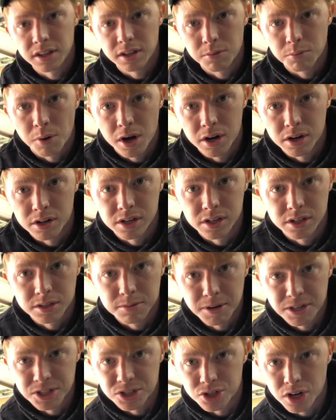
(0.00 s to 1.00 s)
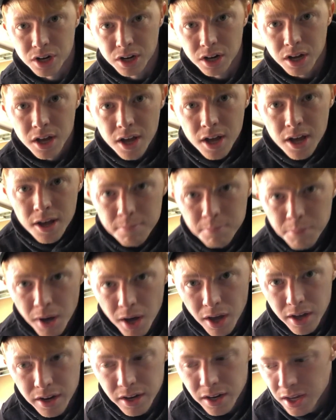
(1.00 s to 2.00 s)
leak water into my trunk.
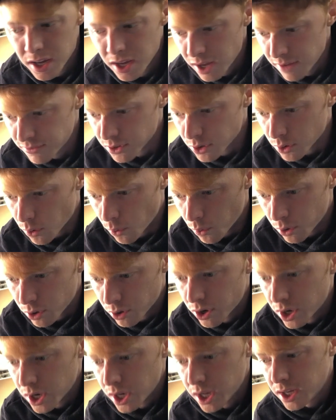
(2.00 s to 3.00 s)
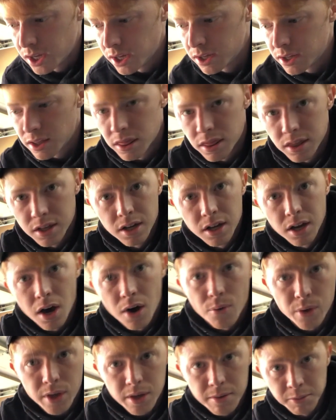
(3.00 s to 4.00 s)
But if you're ordering the
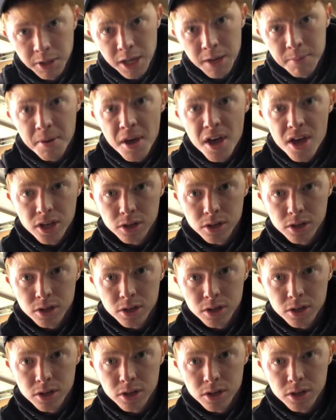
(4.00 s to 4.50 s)
OEM lip,